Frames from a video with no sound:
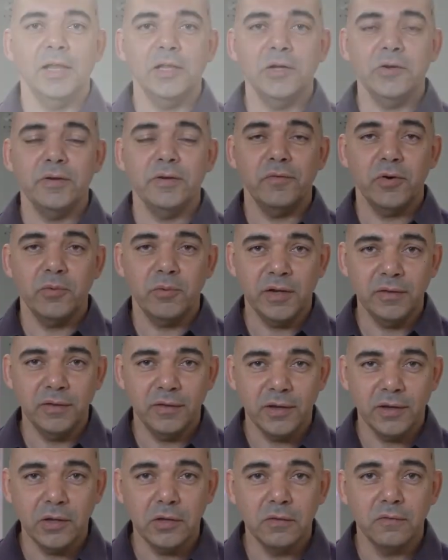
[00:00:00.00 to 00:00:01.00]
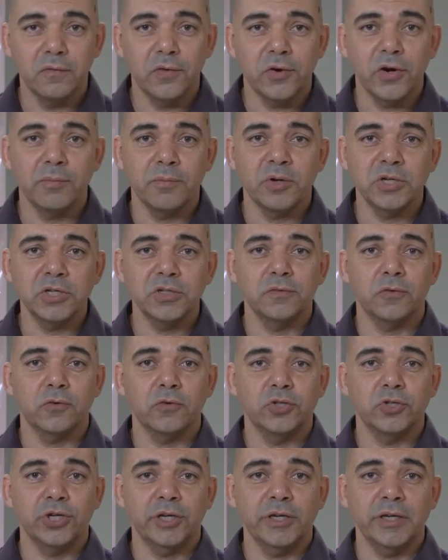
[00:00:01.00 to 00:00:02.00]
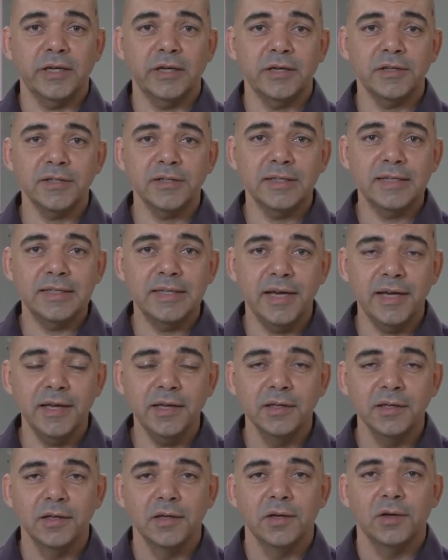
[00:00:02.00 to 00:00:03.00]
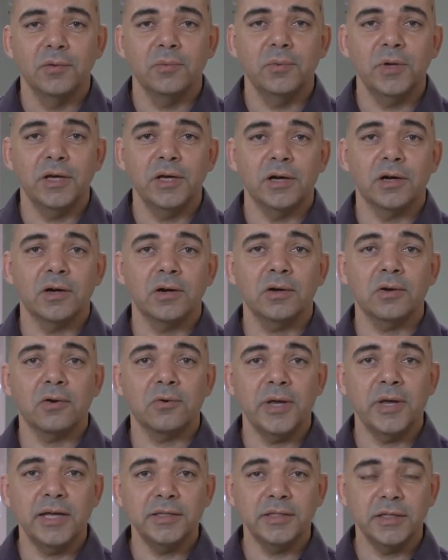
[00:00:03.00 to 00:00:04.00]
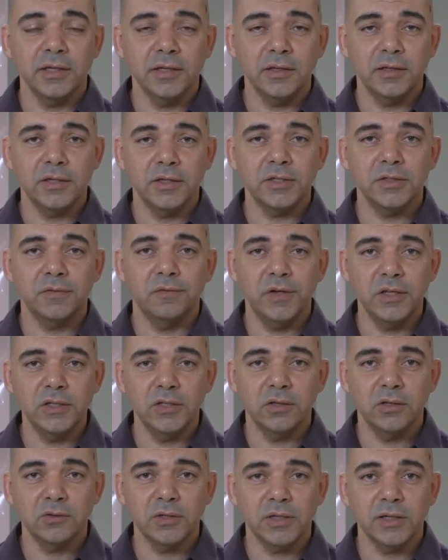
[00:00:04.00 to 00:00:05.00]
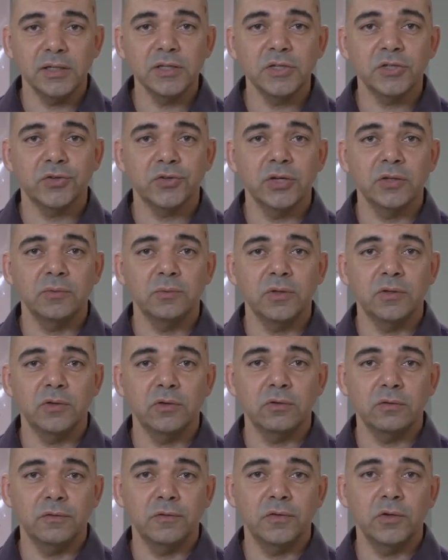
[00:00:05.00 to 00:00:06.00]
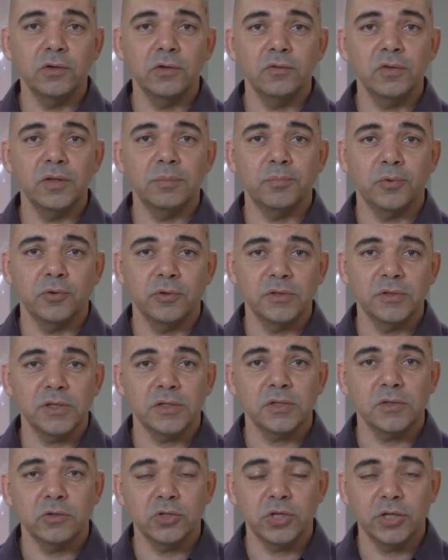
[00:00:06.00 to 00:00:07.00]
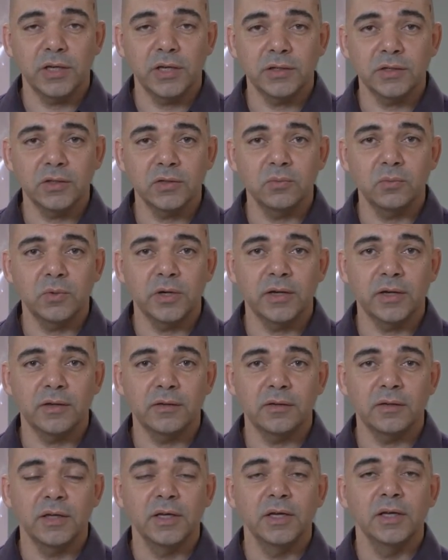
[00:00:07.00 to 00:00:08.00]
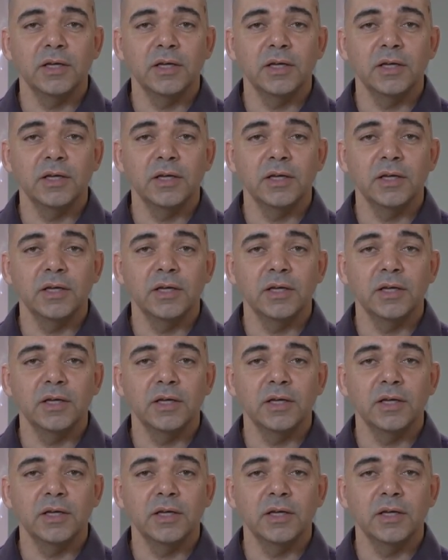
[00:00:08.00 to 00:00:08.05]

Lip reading: Hello everyone, thank you very much for joining us today. We are creating this video to illustrate with you a few of the points associated with